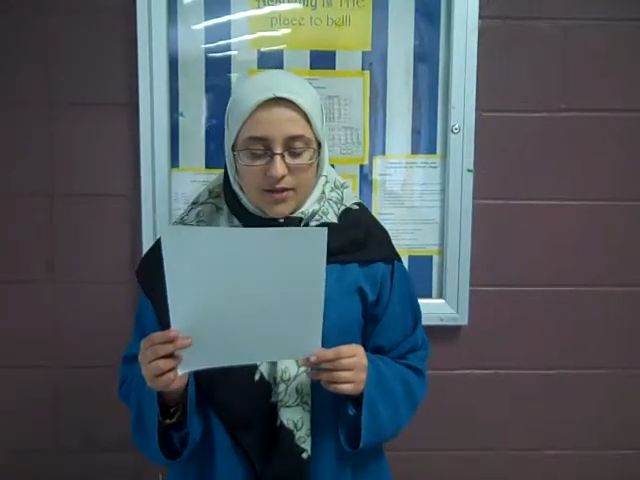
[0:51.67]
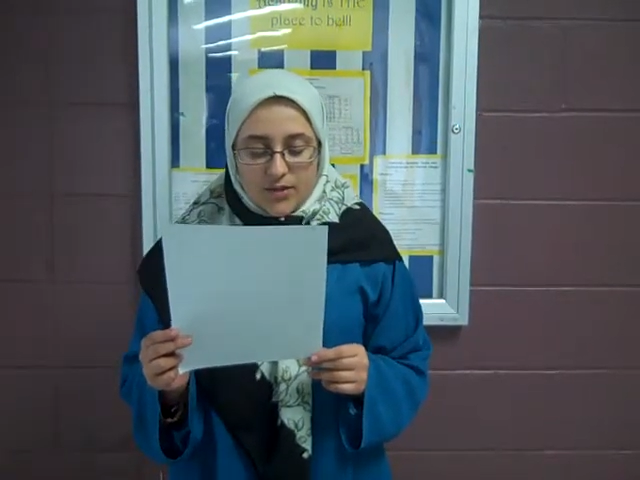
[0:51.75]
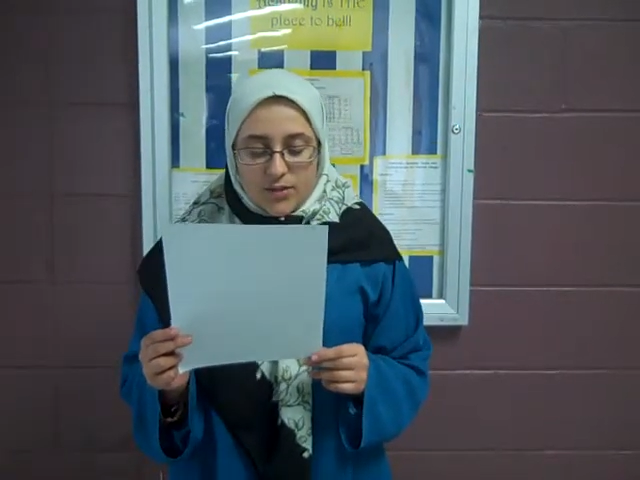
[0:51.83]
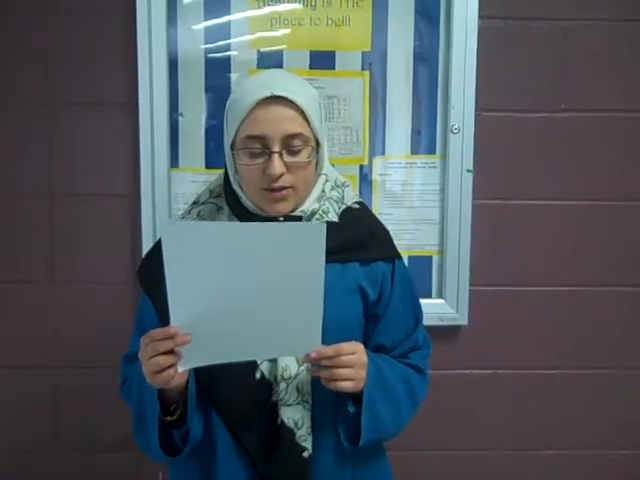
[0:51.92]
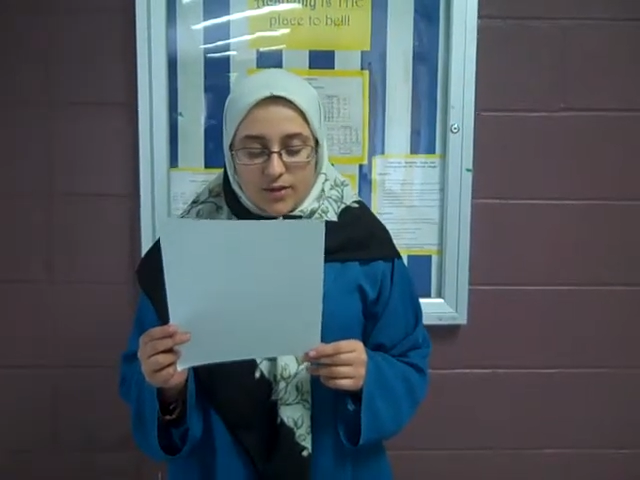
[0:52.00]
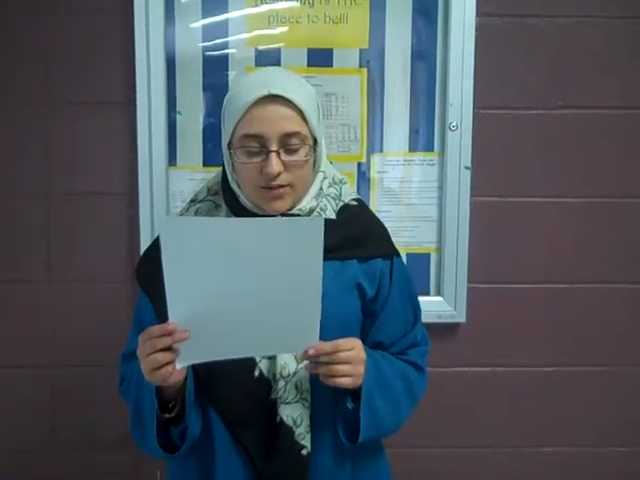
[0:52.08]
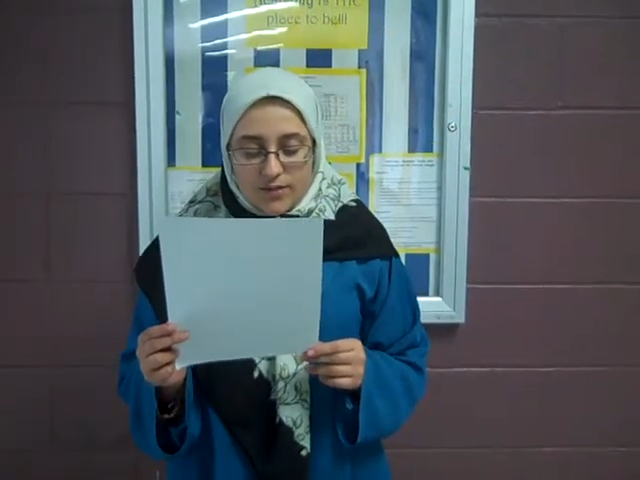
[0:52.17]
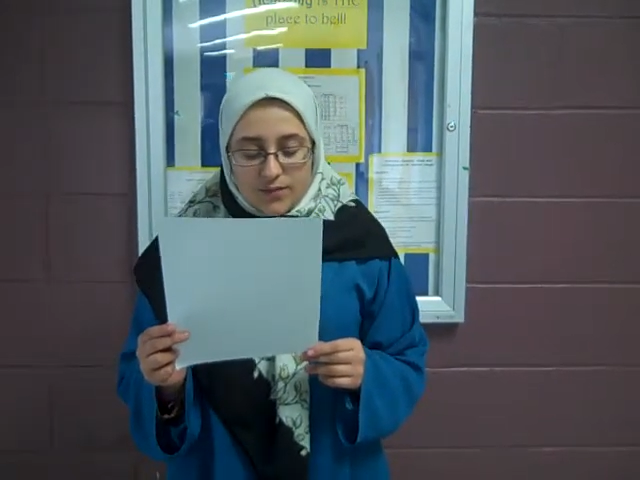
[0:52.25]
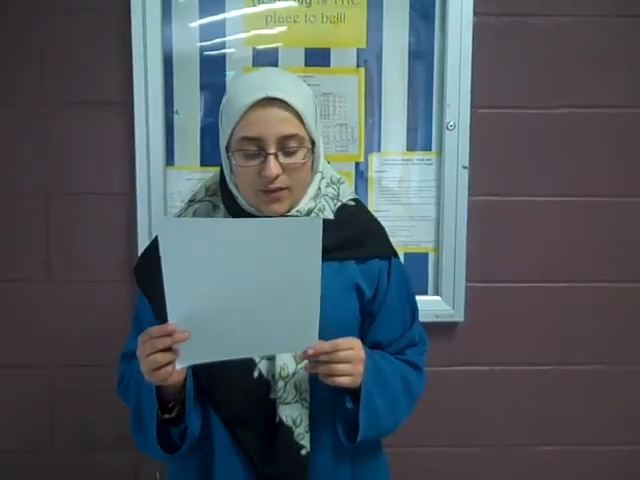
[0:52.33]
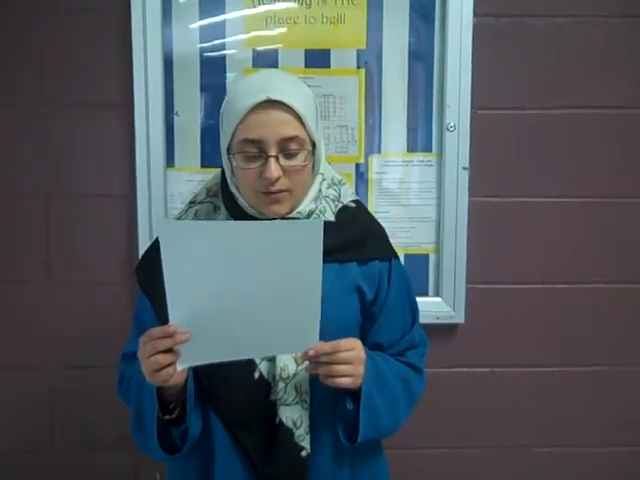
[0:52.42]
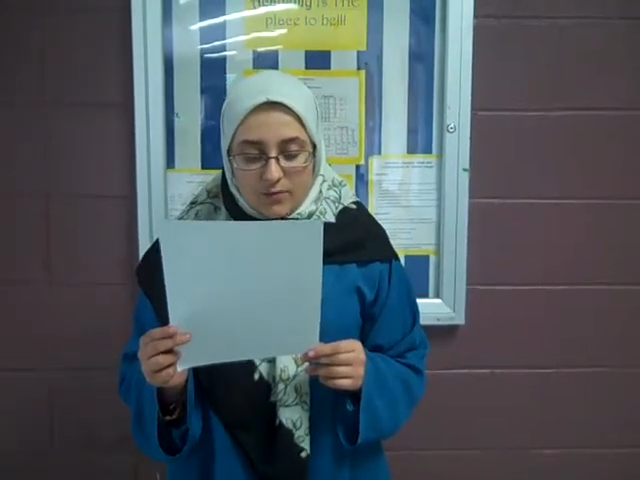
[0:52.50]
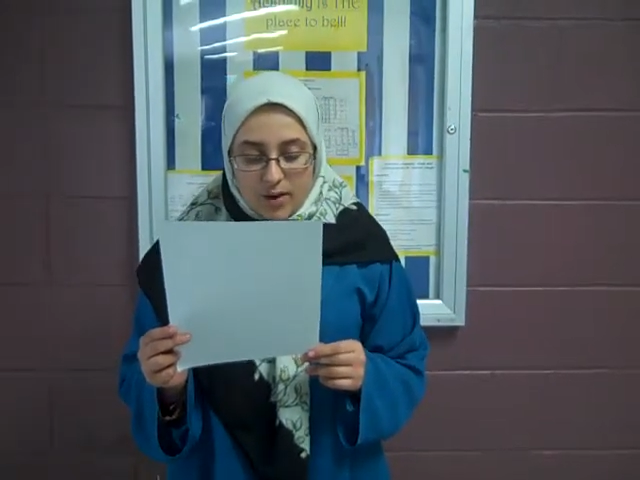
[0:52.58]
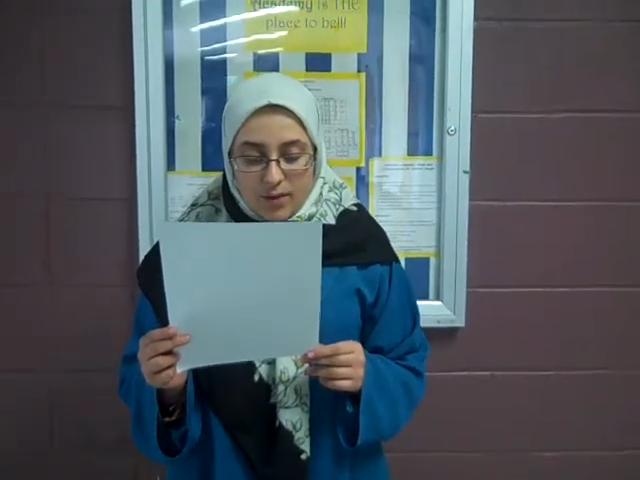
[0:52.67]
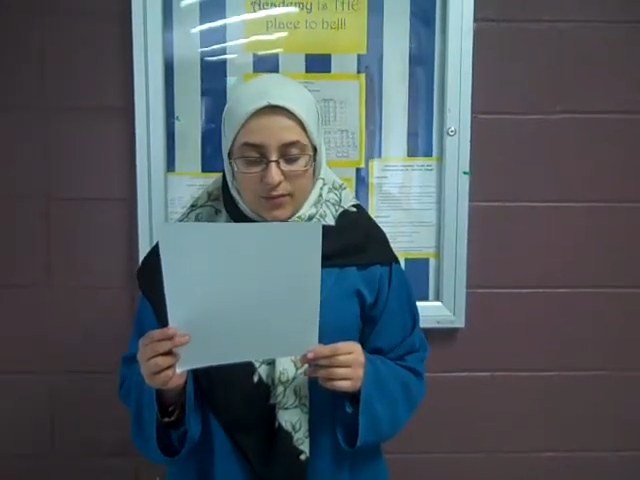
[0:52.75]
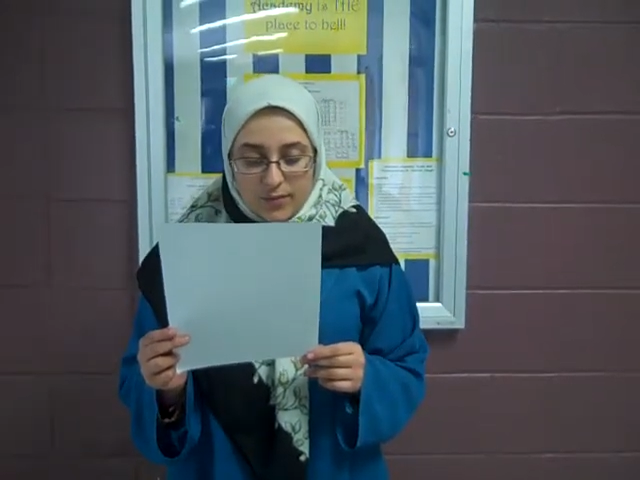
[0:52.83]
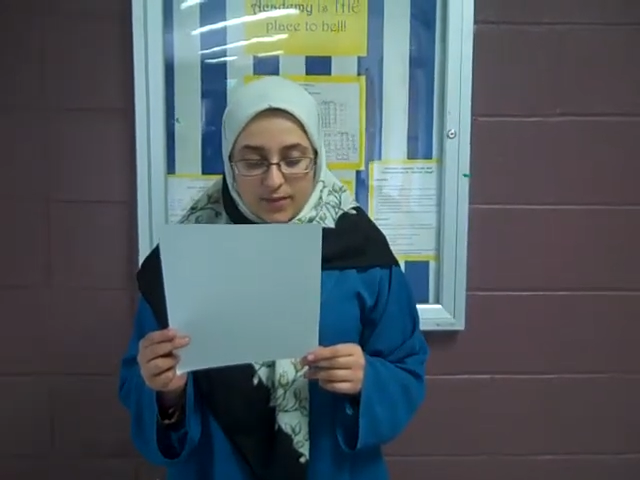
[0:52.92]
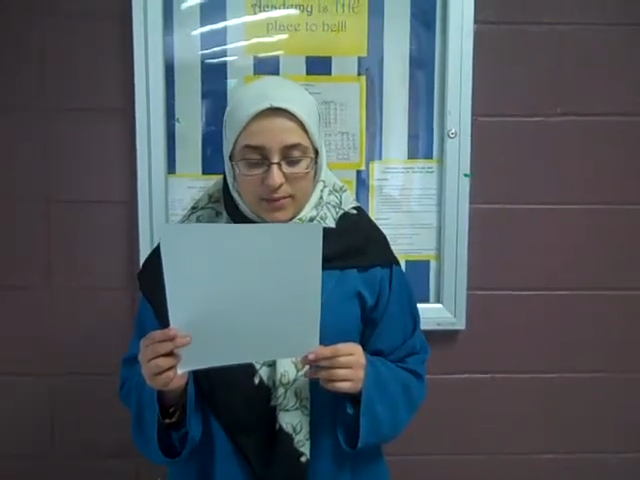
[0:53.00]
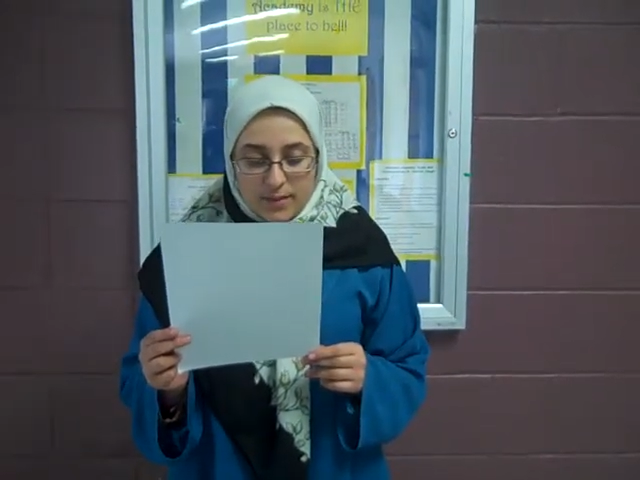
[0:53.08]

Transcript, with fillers: The soil is full of marbles,